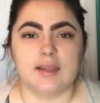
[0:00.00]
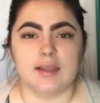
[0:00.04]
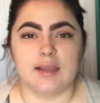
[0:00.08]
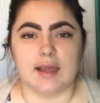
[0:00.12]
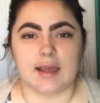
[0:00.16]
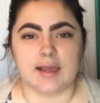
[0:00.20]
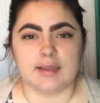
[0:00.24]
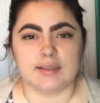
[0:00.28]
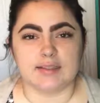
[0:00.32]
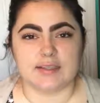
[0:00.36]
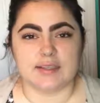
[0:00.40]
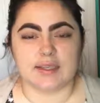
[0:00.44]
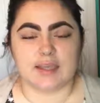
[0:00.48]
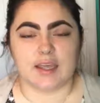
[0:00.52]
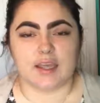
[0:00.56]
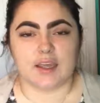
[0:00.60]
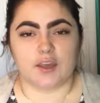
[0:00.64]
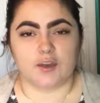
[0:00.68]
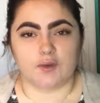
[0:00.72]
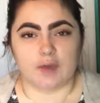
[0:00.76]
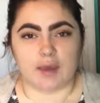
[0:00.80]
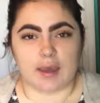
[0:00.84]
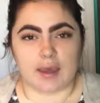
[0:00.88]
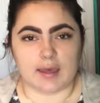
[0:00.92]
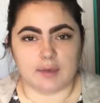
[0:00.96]
the last thing I
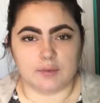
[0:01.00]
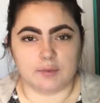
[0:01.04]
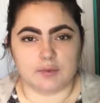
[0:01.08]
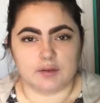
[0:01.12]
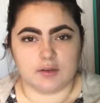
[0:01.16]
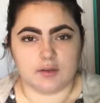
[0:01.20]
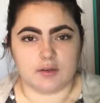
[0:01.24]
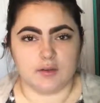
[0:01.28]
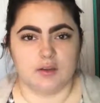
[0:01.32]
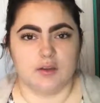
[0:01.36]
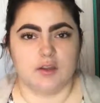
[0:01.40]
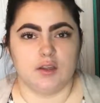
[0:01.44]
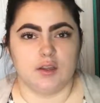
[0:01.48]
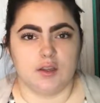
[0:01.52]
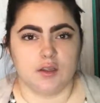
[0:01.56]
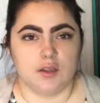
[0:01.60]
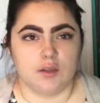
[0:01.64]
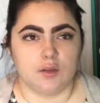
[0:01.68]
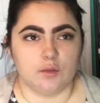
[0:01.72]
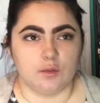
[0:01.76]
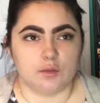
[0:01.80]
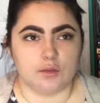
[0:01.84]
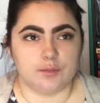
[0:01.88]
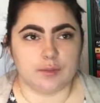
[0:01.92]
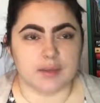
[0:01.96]
grabbed
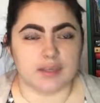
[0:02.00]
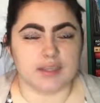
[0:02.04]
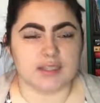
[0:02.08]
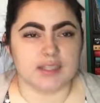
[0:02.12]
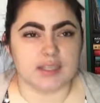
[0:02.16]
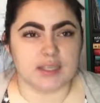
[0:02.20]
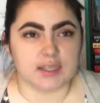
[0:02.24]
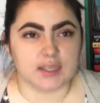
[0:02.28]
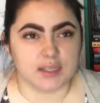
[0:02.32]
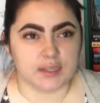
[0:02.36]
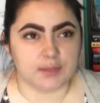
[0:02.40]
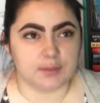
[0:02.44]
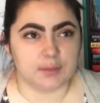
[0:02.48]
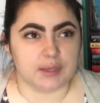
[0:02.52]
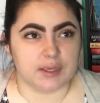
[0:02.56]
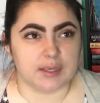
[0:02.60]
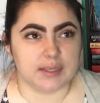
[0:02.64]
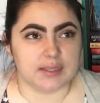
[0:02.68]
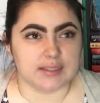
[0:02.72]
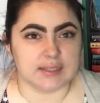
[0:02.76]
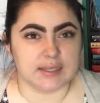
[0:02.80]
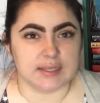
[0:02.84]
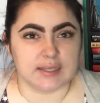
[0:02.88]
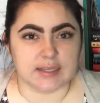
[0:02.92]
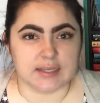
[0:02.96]
was basically
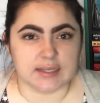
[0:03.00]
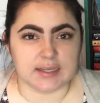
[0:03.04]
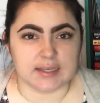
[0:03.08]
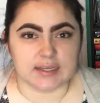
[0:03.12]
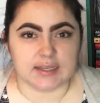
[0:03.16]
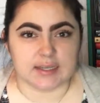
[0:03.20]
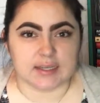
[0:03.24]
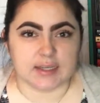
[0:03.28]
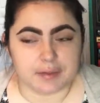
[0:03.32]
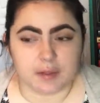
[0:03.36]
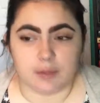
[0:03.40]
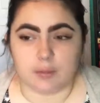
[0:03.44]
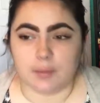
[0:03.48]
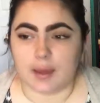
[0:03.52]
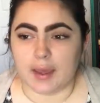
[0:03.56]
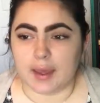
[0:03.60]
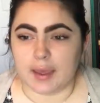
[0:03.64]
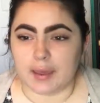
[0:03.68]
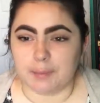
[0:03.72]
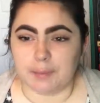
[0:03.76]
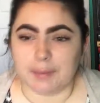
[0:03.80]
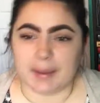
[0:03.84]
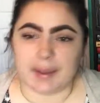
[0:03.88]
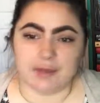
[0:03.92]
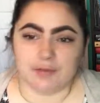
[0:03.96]
because I needed to fill
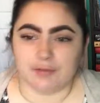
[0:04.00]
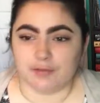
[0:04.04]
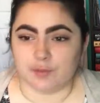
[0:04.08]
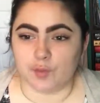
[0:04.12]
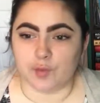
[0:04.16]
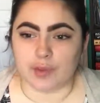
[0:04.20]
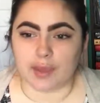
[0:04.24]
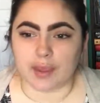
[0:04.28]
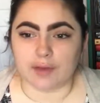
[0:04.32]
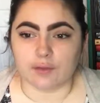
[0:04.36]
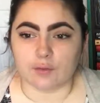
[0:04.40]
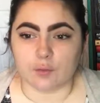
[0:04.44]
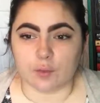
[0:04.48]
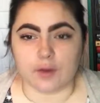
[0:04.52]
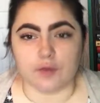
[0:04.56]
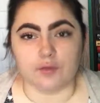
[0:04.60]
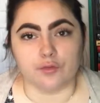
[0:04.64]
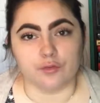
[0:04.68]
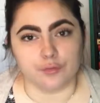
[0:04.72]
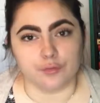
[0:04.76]
my buy four get one